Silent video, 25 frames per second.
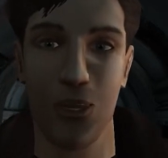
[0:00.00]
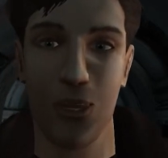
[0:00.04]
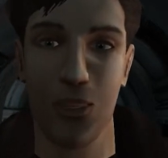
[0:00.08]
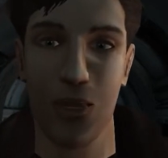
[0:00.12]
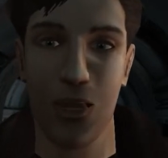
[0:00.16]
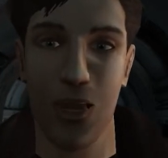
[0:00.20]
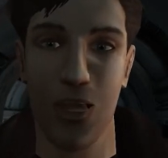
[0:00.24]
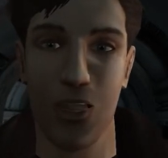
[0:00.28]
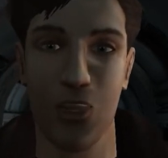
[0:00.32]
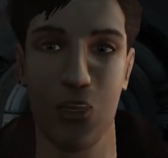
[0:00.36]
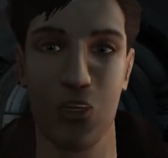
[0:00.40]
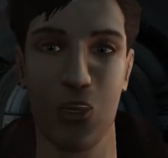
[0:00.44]

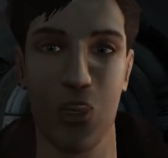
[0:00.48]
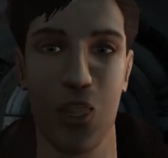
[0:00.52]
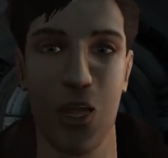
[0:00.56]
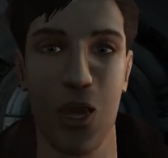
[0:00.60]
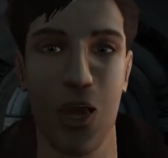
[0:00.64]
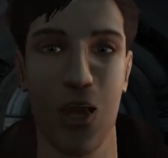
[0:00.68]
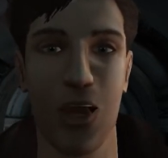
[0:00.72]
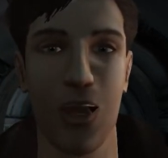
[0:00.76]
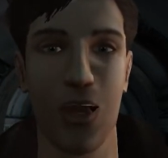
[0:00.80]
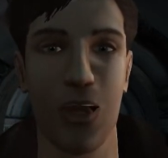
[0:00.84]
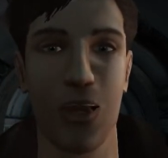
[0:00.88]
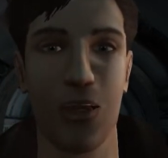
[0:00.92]
killed
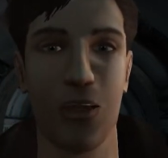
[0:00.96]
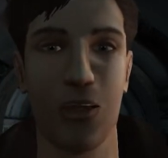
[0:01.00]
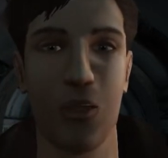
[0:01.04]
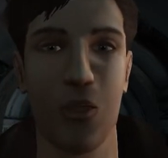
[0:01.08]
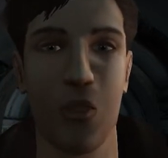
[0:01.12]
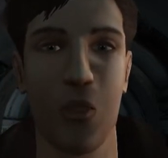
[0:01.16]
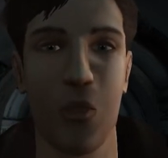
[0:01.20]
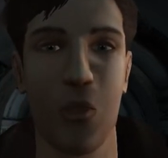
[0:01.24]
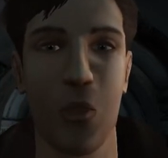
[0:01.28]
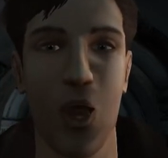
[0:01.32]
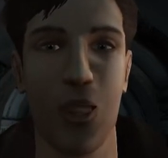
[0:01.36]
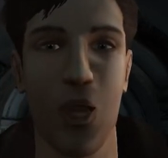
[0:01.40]
all Sith
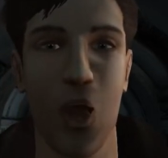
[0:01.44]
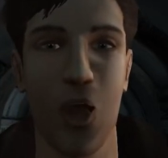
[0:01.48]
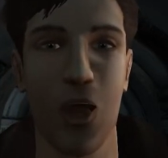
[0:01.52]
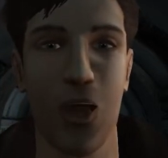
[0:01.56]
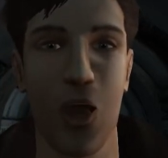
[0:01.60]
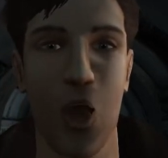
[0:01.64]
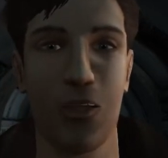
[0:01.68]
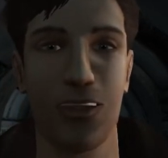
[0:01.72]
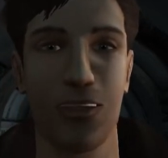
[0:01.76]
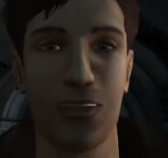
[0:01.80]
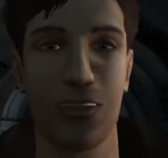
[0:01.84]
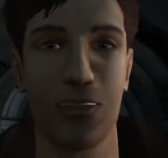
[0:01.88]
in the
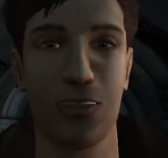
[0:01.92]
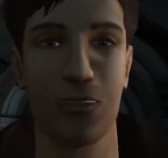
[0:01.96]
colony,